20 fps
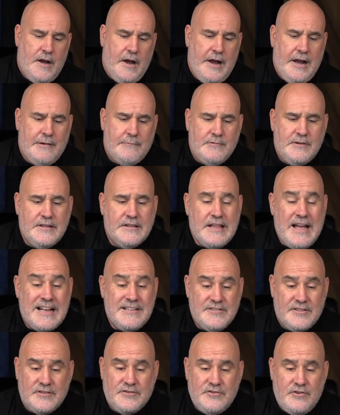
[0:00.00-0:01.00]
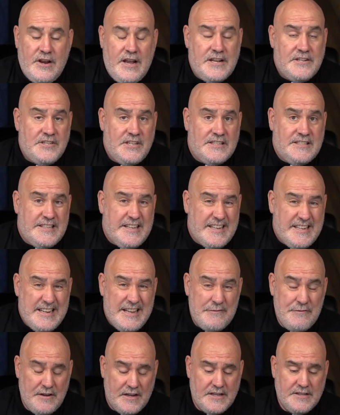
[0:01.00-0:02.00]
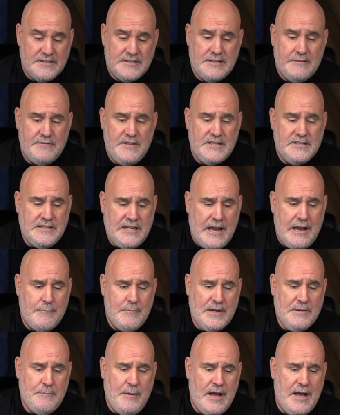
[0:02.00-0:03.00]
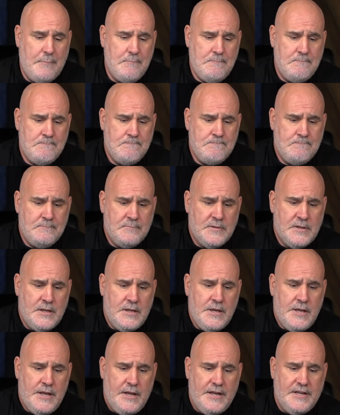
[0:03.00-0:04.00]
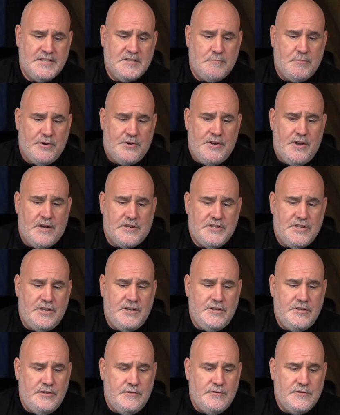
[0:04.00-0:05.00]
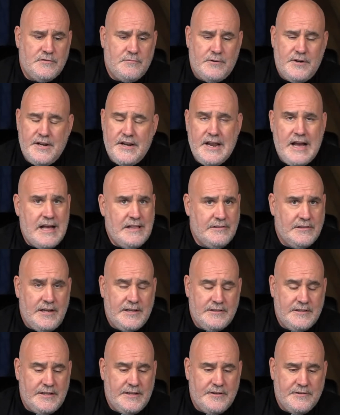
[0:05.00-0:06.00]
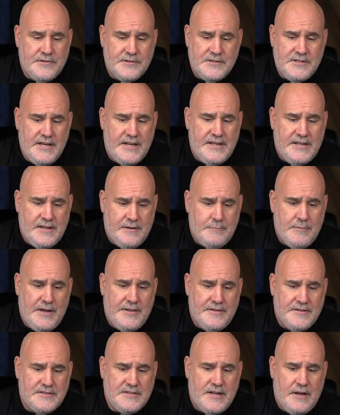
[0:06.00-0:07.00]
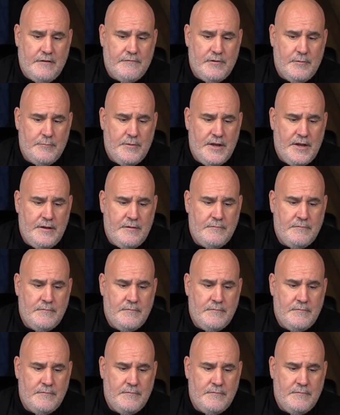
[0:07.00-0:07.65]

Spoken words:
I realize the tragic significance of the atomic bomb. Its production and use were not lightly undertaken by this government.